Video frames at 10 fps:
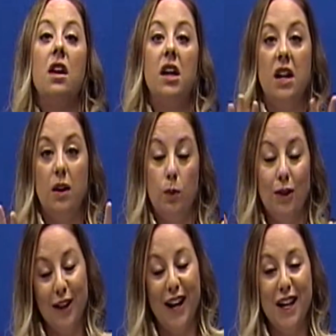Again,
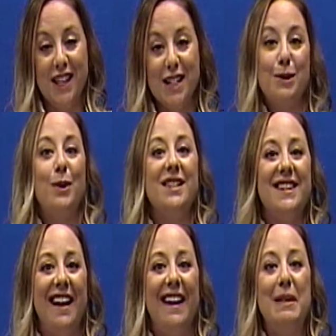we'll let you this one
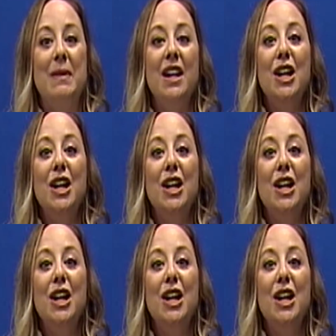time.